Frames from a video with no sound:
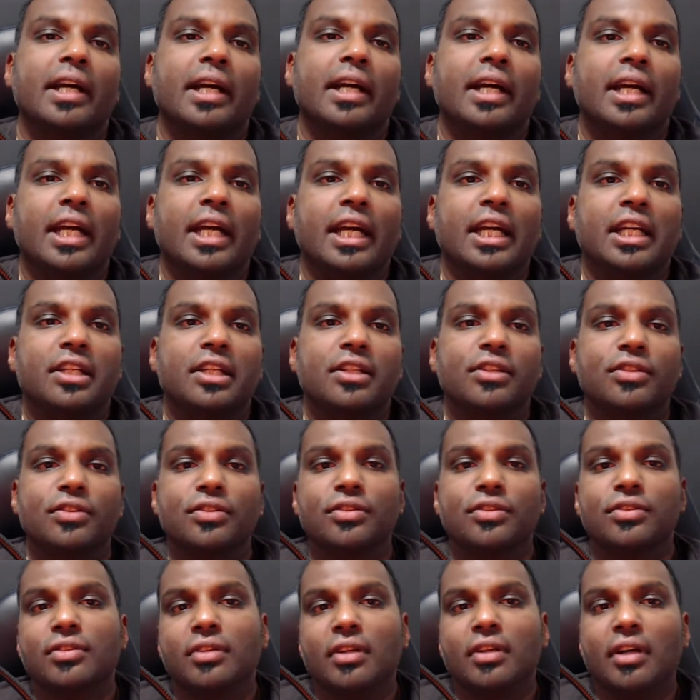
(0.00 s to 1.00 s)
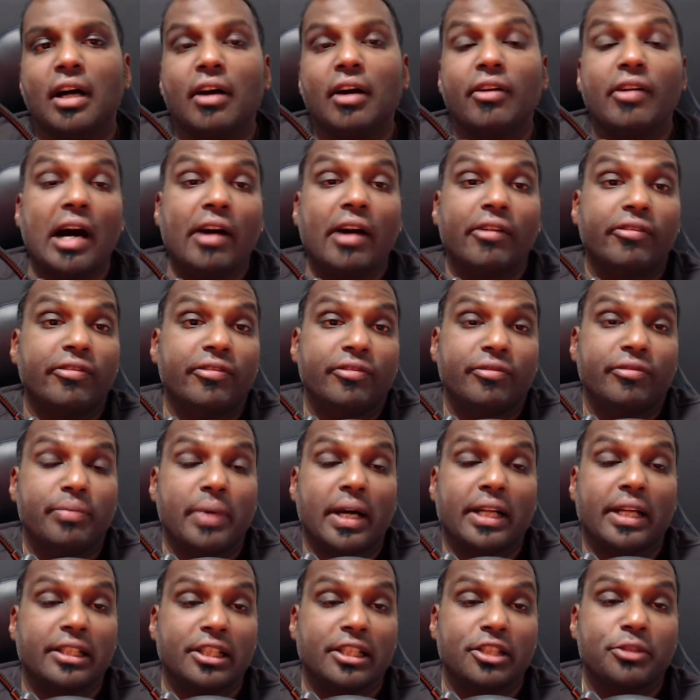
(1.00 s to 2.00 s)
I've
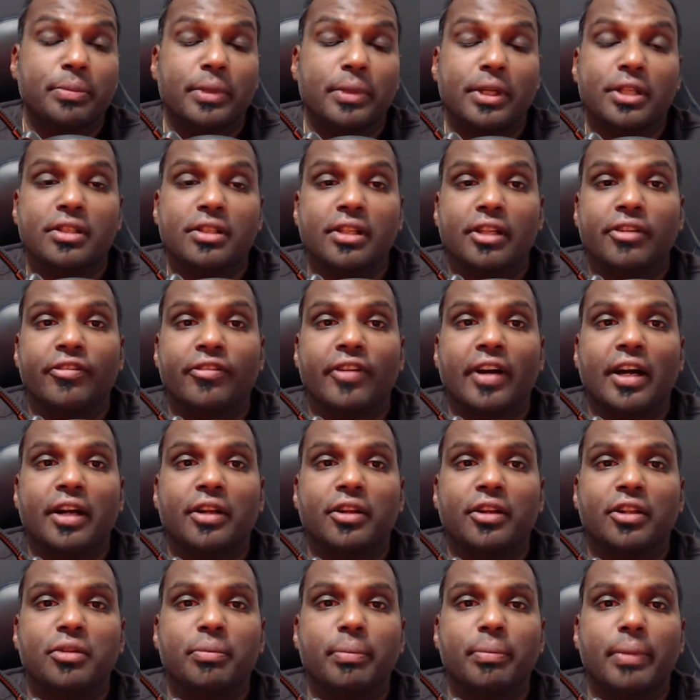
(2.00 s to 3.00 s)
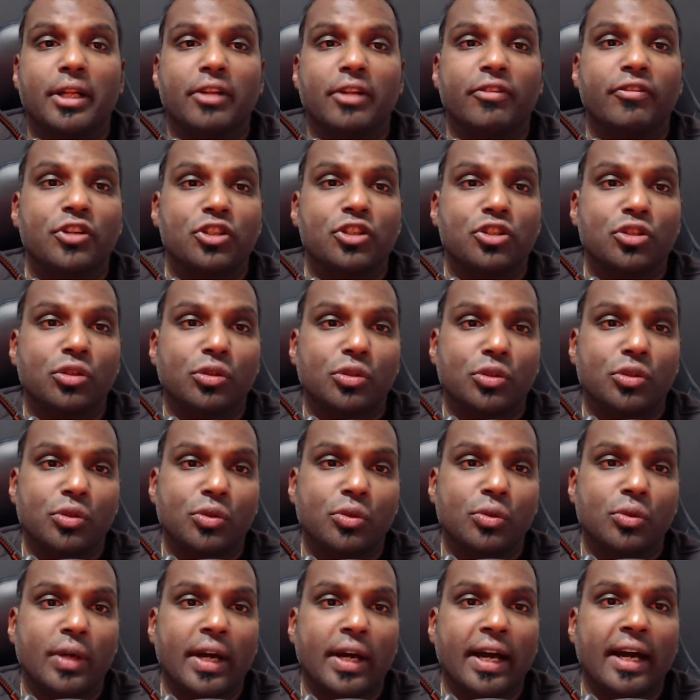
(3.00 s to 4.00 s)
at least personally found it beneficial
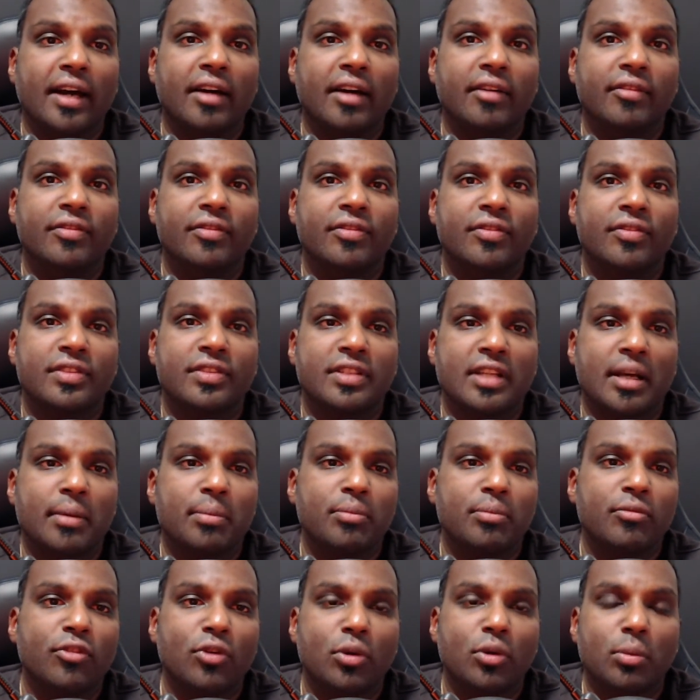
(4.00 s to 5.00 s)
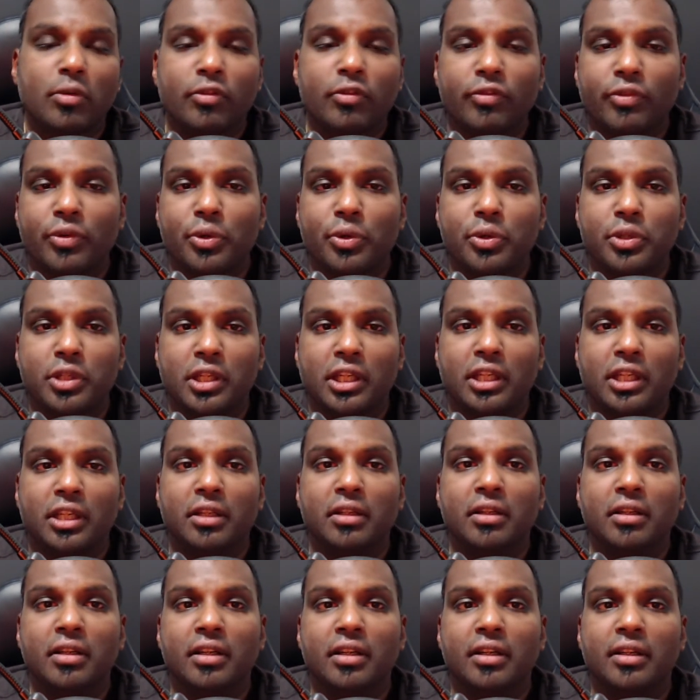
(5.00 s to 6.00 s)
to have some form of
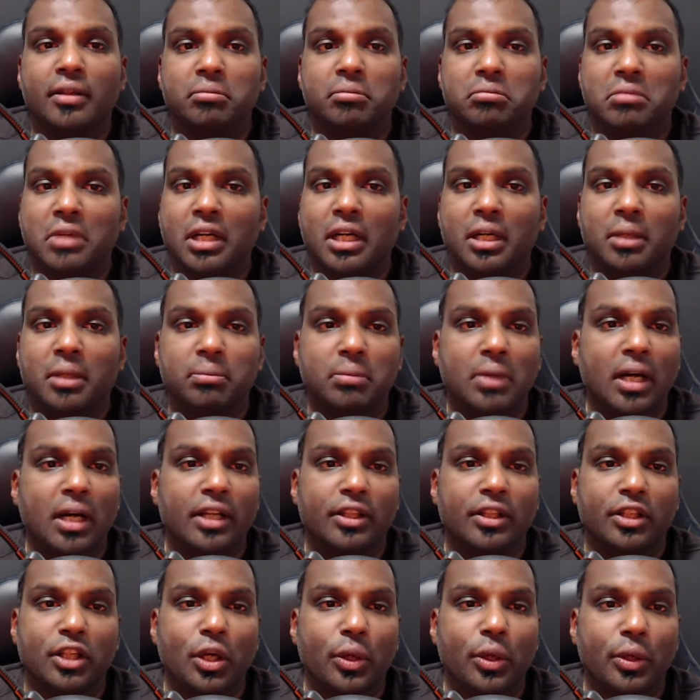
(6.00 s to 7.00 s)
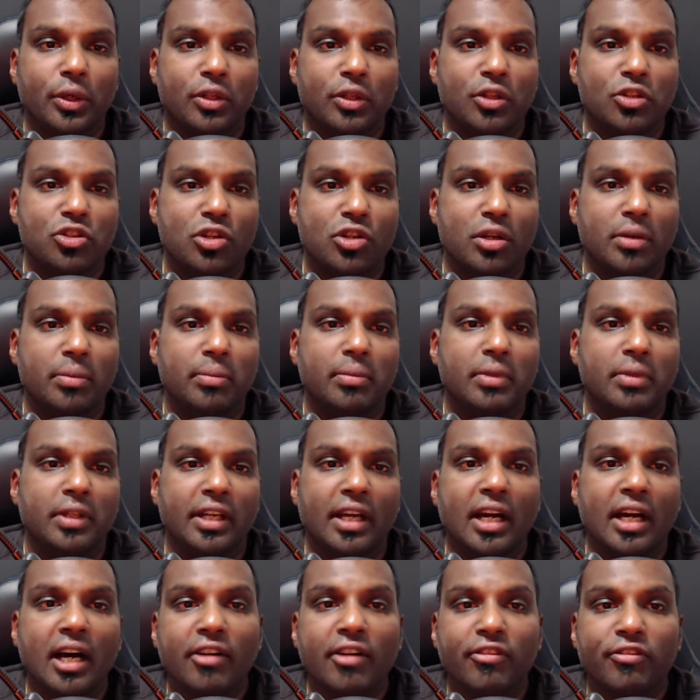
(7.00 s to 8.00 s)
routine, either going to the gym in the
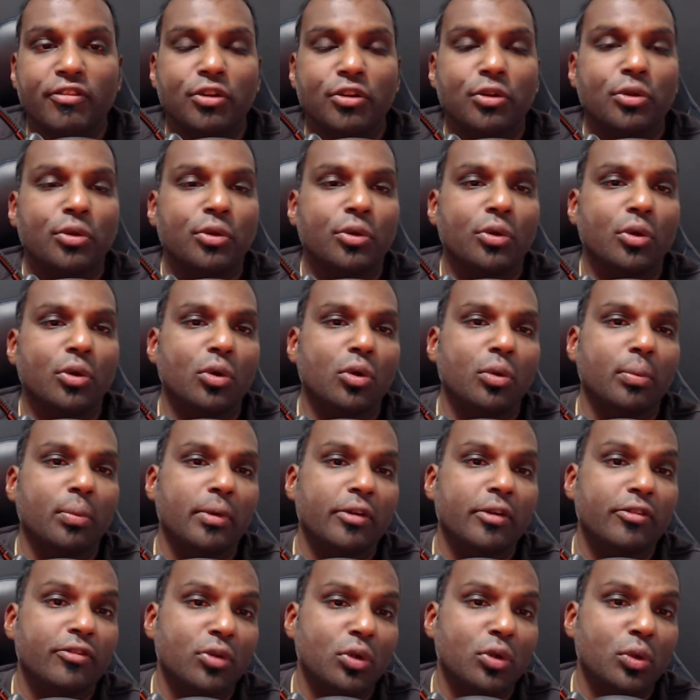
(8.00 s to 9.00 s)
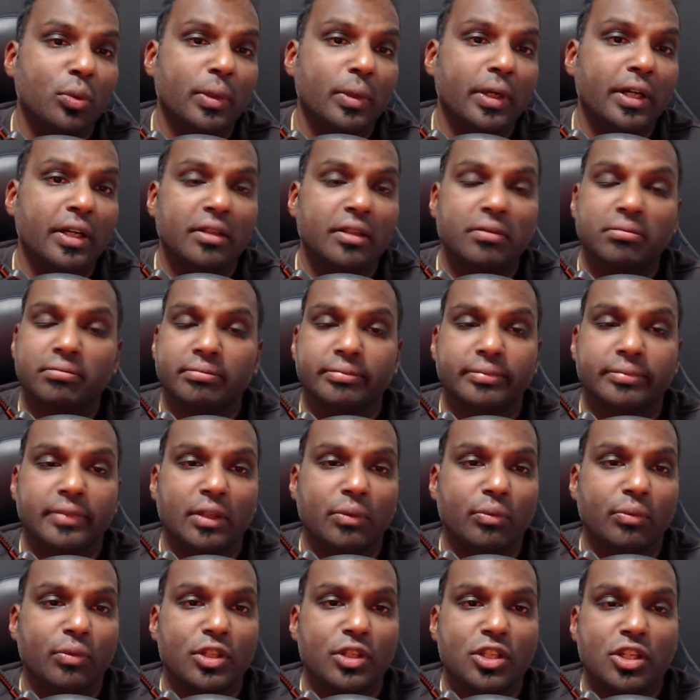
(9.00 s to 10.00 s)
afternoon or before work,
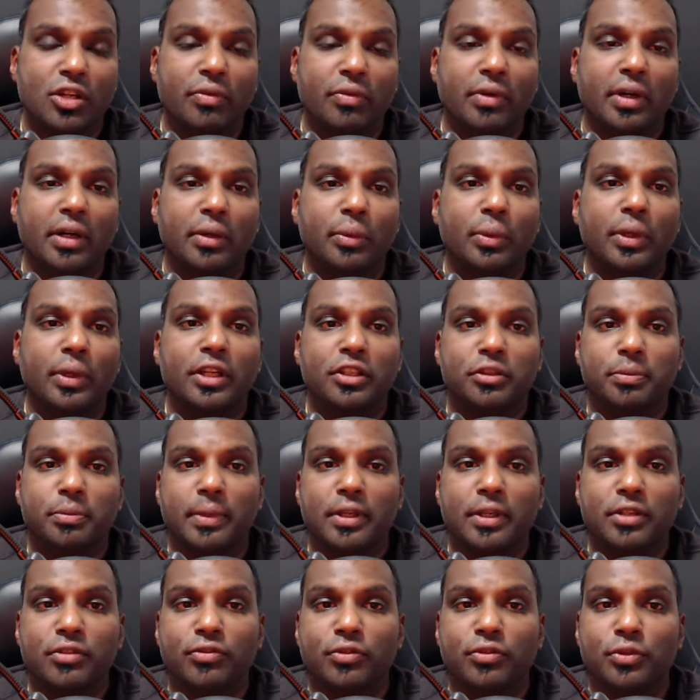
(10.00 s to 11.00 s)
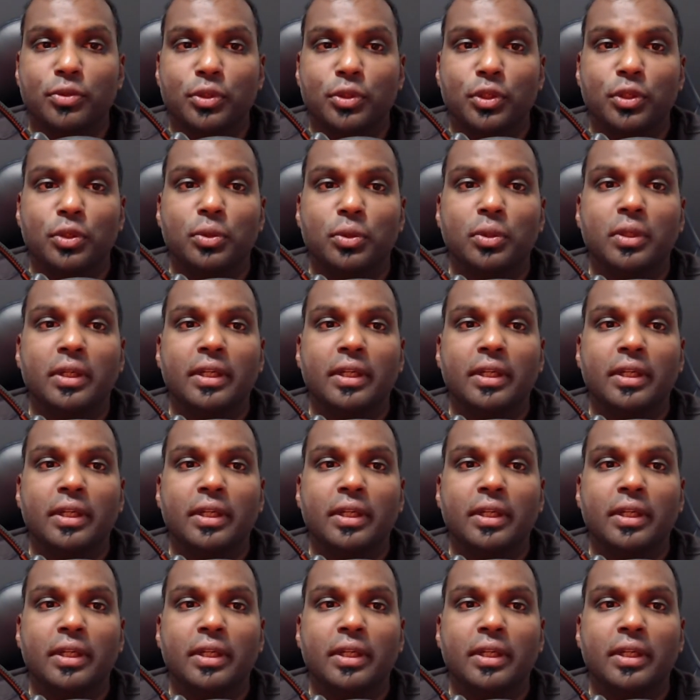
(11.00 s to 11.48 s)
whichever works best for you.